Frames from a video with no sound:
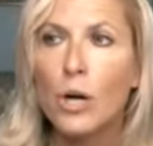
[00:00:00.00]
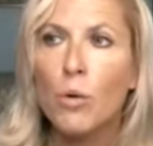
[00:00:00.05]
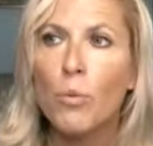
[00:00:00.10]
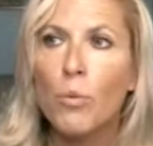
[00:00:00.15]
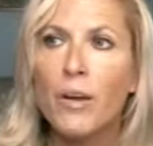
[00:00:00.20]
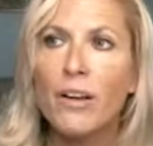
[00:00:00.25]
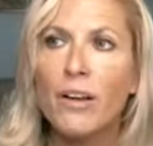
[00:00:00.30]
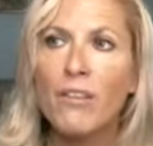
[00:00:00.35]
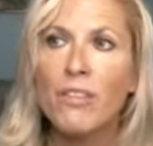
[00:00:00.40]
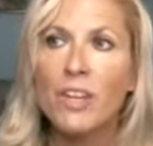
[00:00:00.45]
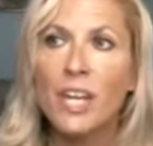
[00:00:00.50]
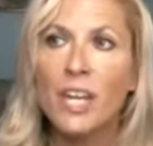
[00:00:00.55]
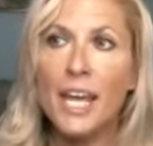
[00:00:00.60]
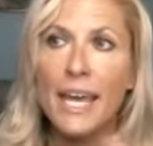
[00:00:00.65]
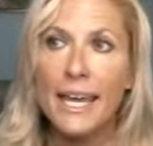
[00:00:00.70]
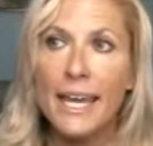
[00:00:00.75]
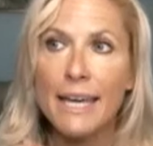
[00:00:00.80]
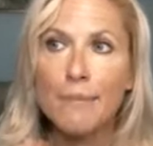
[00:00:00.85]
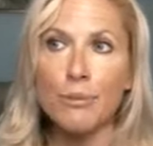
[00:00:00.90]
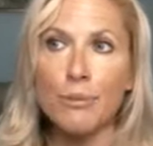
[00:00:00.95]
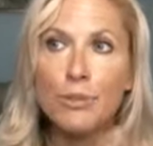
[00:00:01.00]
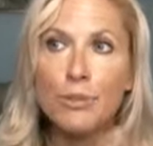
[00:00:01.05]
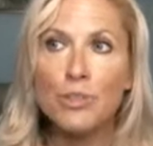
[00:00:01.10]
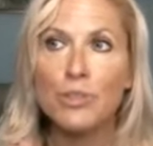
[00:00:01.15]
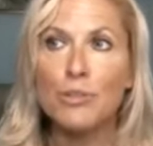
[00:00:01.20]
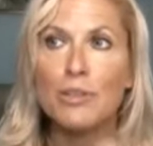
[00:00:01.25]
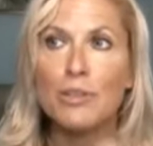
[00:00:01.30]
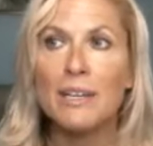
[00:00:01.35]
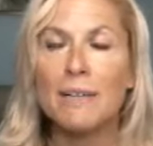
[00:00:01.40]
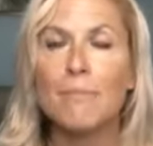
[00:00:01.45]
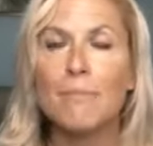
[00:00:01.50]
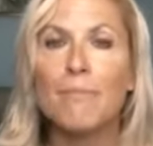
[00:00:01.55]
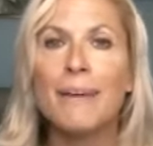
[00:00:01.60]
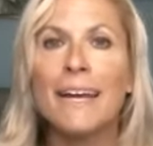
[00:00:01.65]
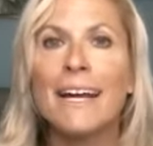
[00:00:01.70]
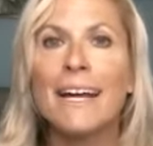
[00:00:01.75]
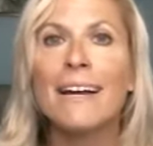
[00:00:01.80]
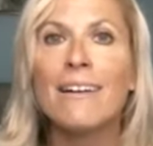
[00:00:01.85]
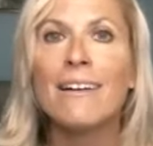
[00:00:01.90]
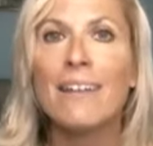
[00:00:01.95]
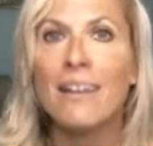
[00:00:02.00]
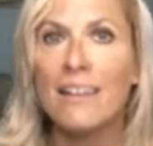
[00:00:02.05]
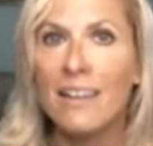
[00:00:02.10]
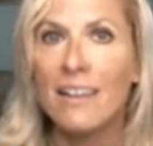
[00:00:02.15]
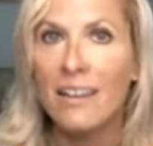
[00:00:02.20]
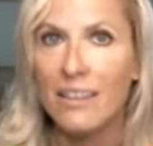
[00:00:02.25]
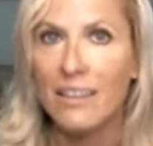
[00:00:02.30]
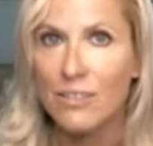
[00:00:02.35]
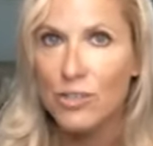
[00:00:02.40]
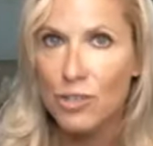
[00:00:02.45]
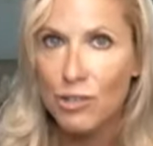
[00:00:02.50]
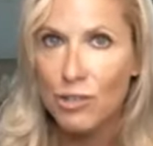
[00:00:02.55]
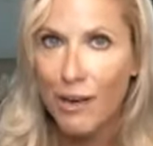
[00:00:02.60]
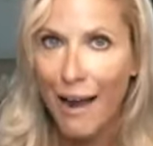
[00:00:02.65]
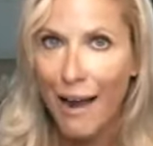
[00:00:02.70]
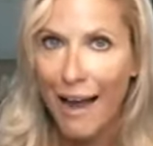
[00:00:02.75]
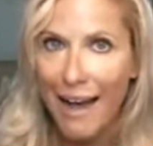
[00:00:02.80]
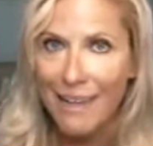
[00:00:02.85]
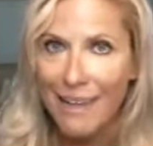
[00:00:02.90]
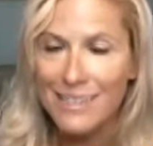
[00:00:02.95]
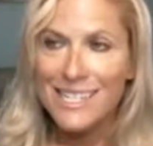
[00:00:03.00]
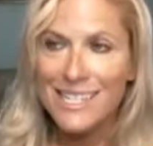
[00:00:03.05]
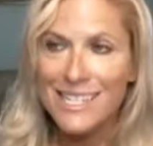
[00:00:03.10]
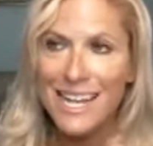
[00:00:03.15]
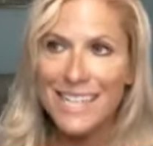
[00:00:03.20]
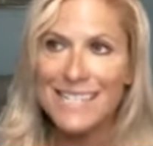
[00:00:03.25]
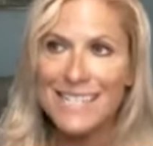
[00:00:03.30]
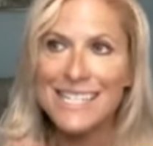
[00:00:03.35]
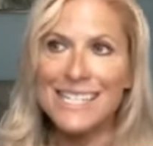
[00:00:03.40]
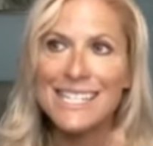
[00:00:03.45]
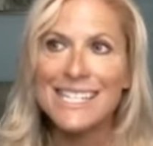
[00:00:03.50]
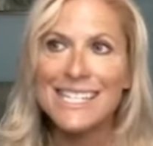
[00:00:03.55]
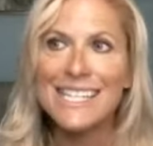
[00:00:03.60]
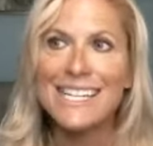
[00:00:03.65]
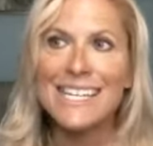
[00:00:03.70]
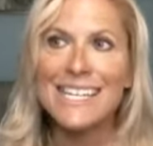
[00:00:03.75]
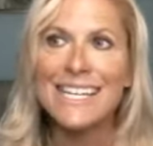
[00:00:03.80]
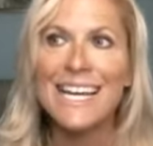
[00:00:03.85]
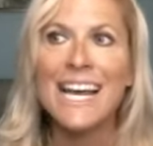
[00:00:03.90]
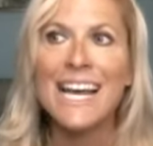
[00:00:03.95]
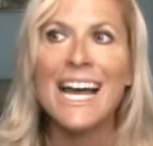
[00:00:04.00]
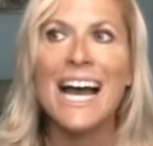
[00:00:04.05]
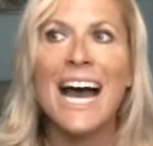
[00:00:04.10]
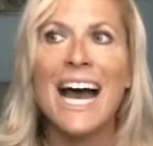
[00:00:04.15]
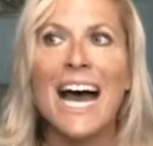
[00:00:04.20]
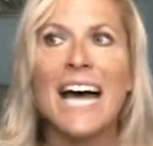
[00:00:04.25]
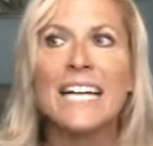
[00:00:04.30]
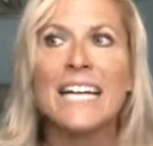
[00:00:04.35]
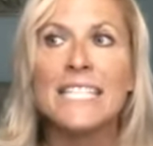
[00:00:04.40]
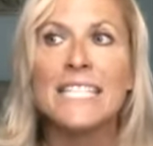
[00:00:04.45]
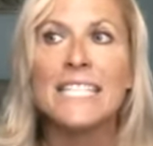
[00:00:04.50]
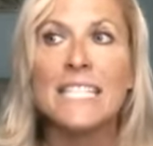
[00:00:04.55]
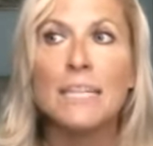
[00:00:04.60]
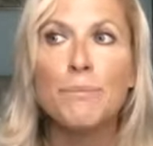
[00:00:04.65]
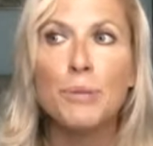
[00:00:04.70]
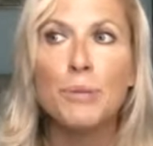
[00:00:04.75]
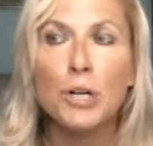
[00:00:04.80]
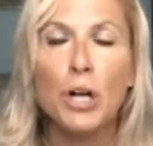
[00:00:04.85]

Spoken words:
We are then able to compare and contrast and see a deeper